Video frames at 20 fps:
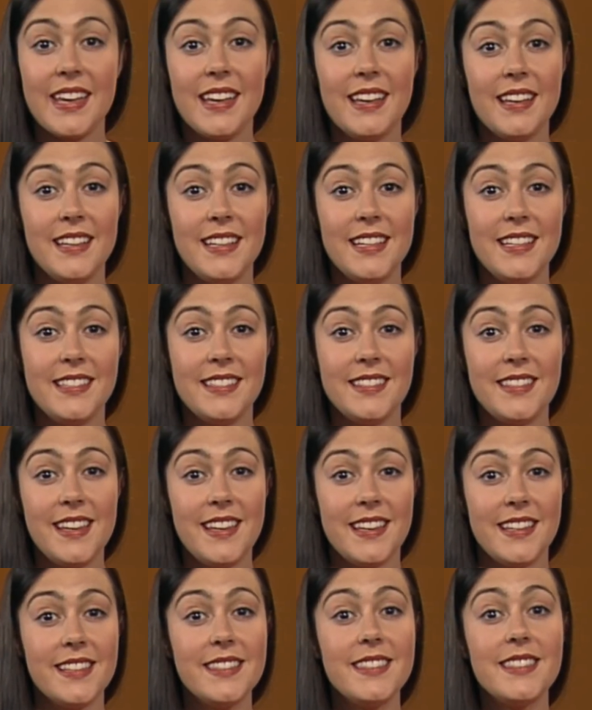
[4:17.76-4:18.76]
He
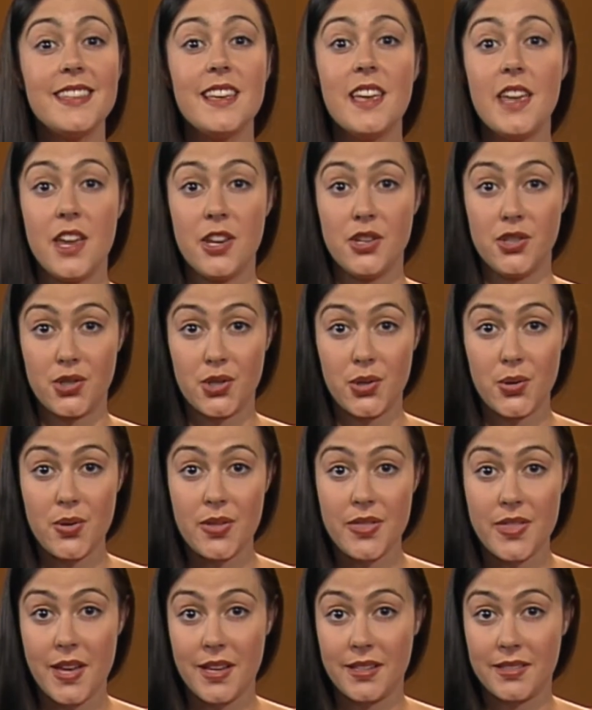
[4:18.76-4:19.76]
says in
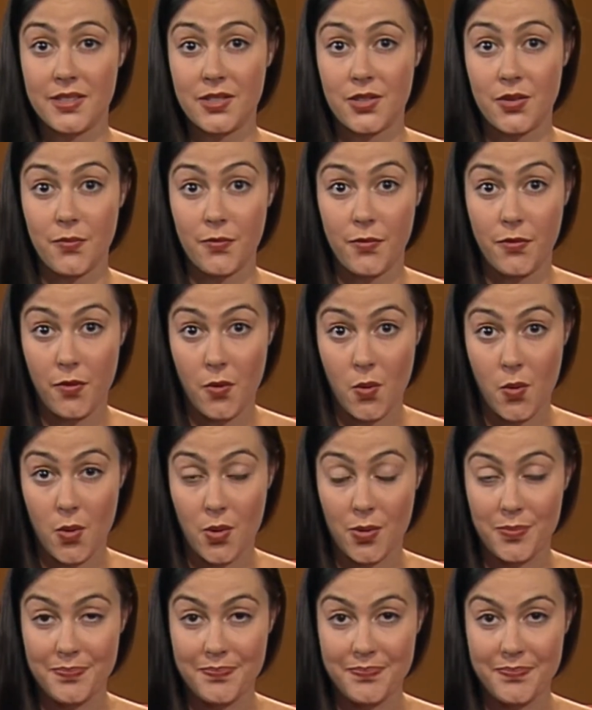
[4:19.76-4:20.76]
2004.
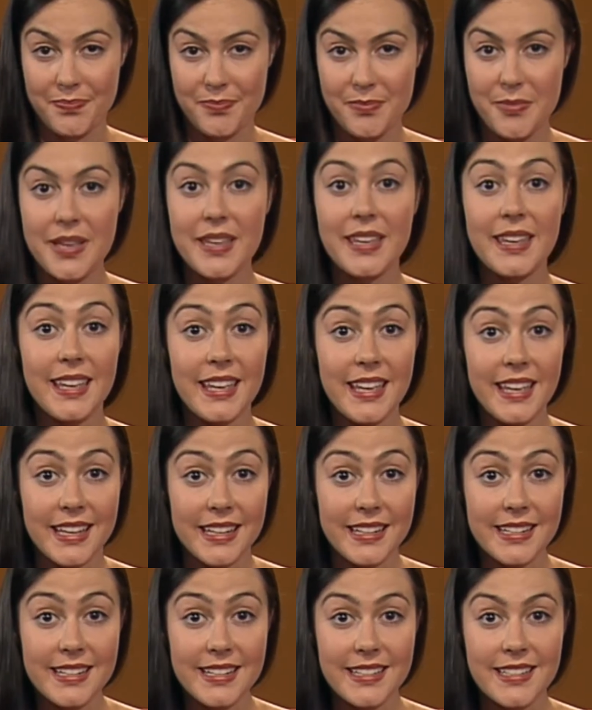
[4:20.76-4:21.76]

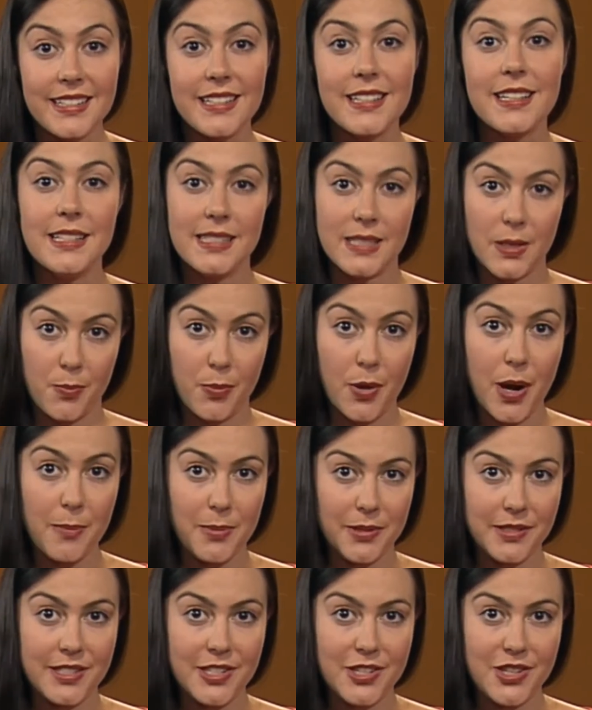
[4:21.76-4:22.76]
In is a
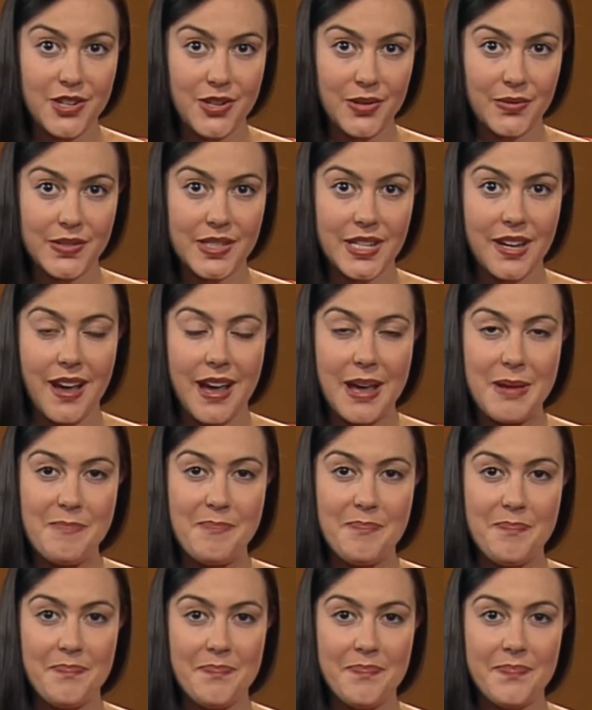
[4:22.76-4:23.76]
preposition of time.
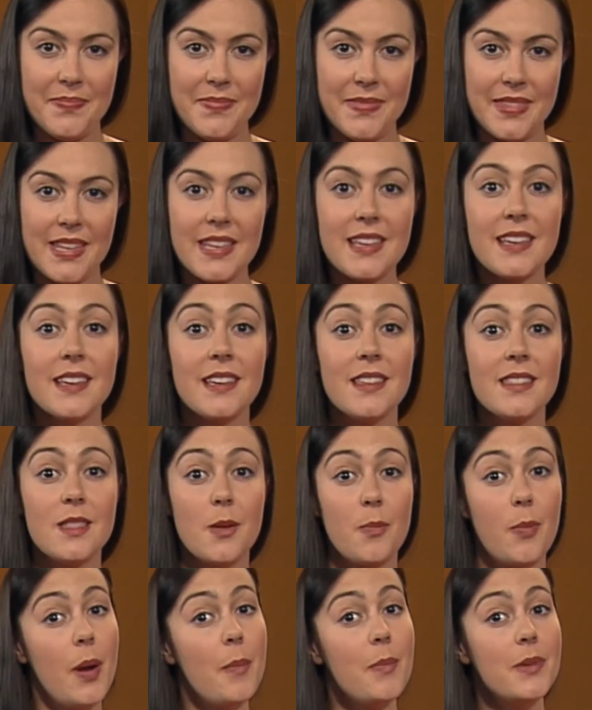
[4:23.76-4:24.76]
The
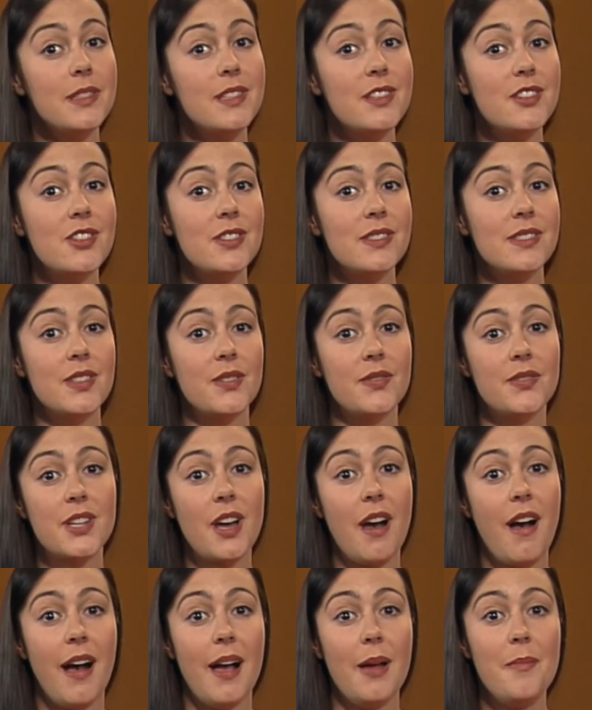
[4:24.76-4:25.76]
prepositions of
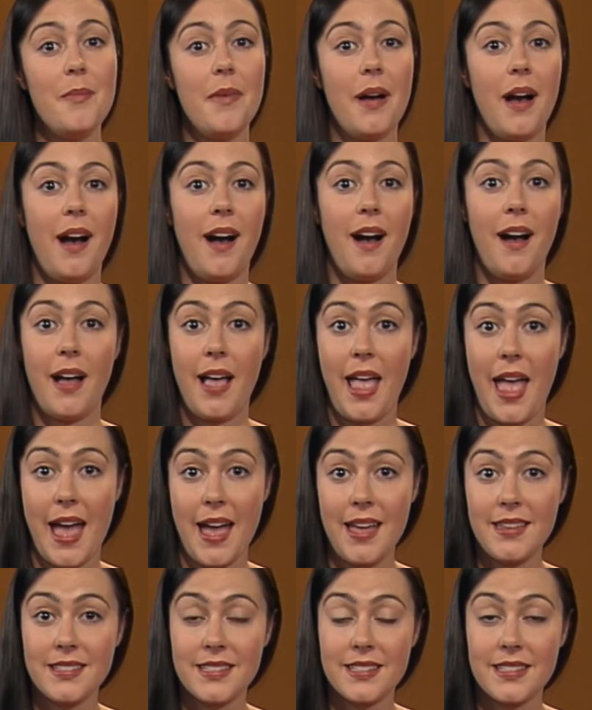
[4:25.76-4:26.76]
time are
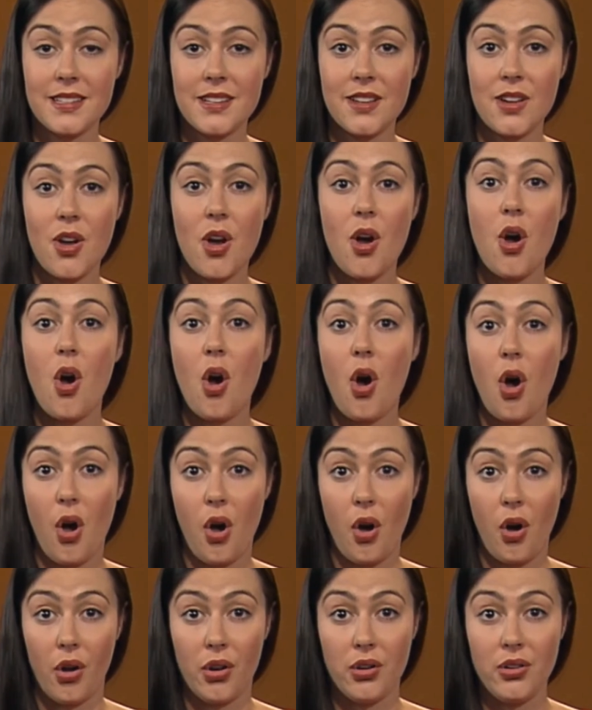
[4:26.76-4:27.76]
at,
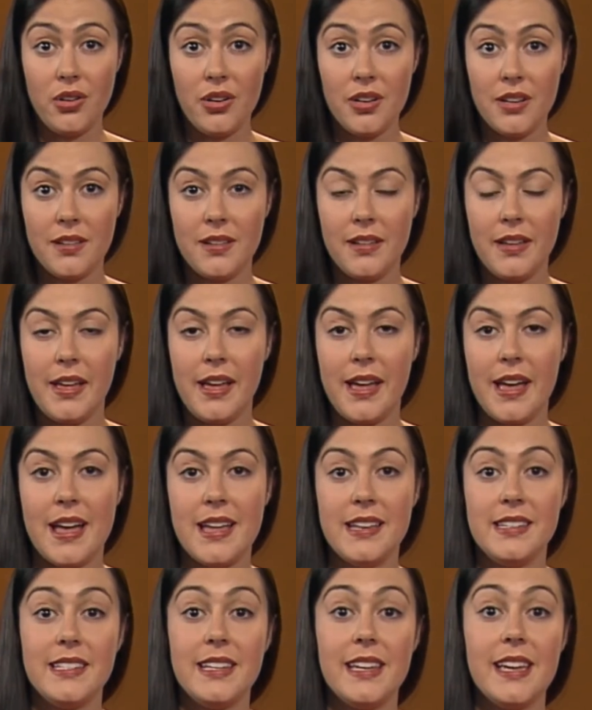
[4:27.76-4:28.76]
on,
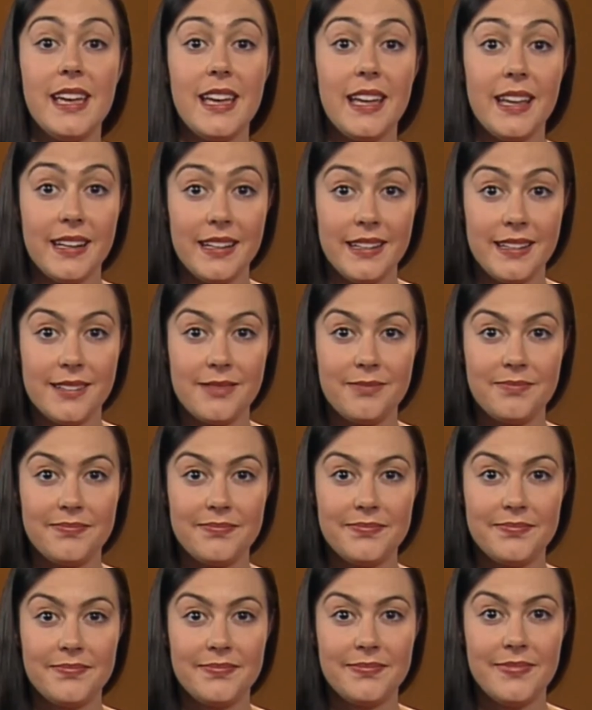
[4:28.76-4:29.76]
and in.
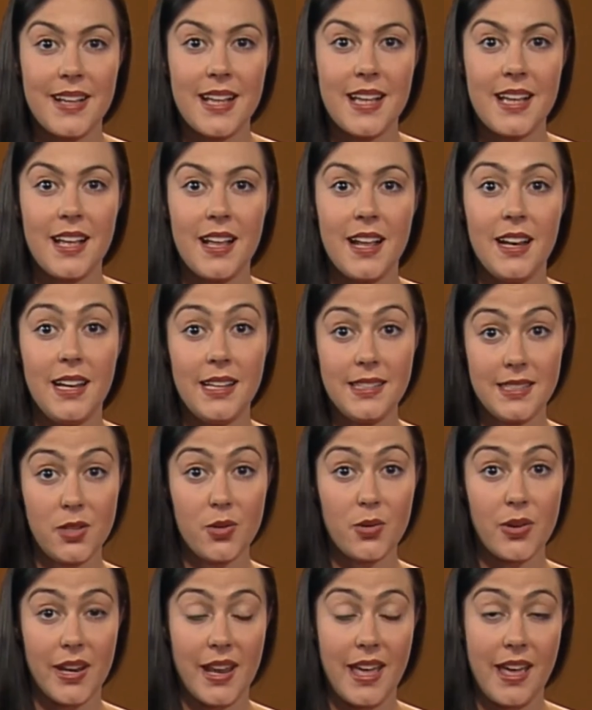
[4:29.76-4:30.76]
Let's
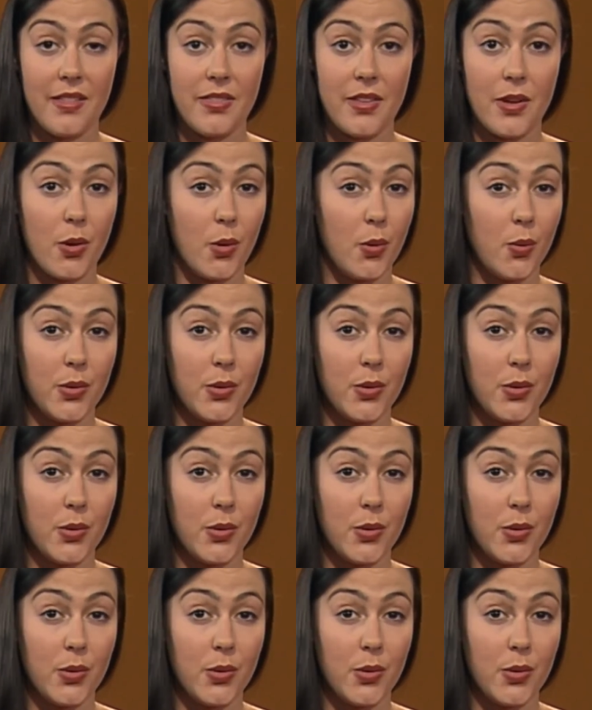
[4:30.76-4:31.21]
look at how they're all